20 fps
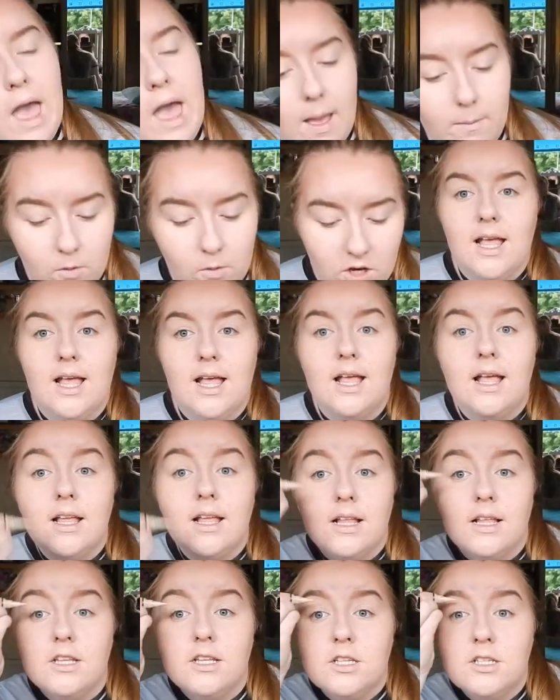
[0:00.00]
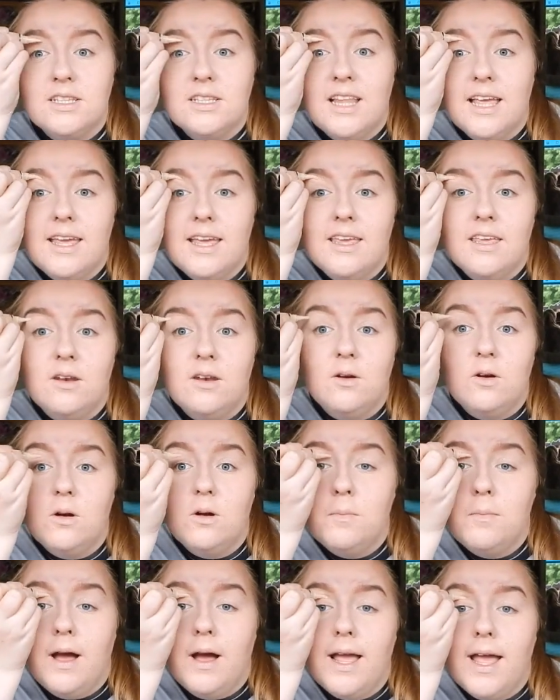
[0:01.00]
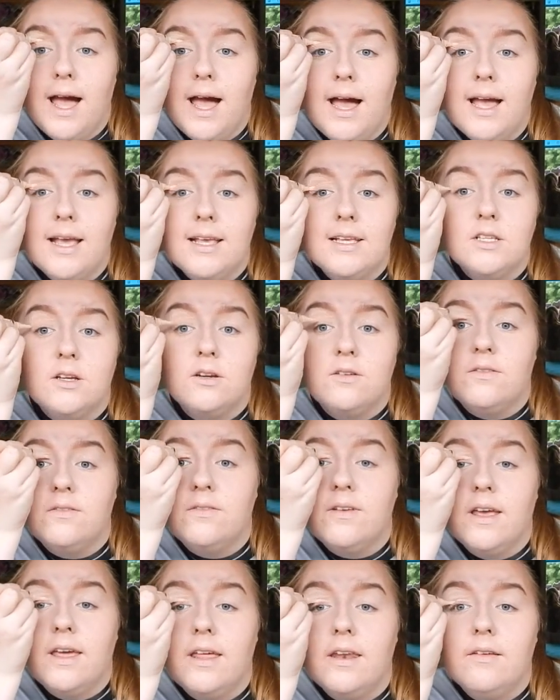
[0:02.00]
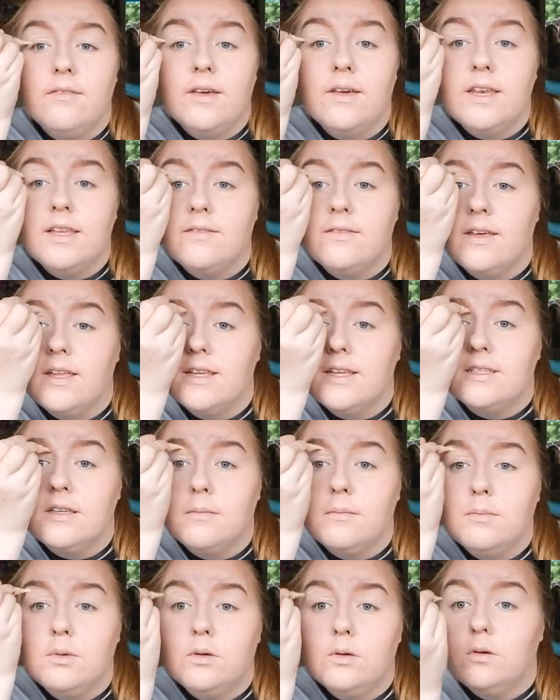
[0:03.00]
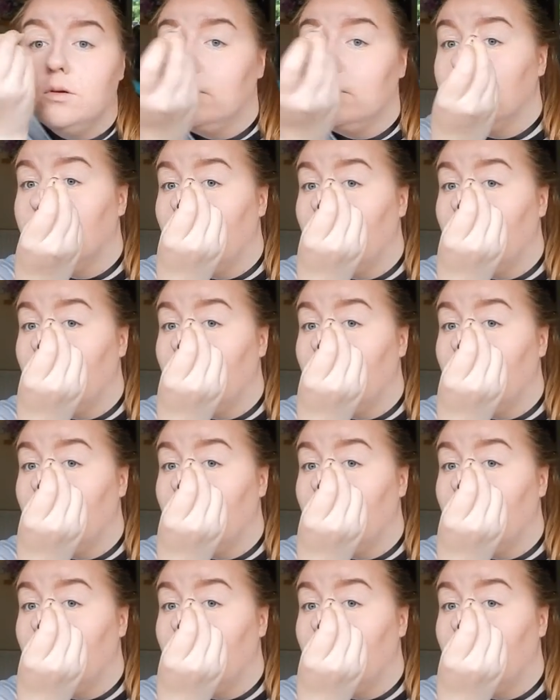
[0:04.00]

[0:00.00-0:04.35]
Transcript: I'm good. Just letting you know, my eyes are very, very, very simple.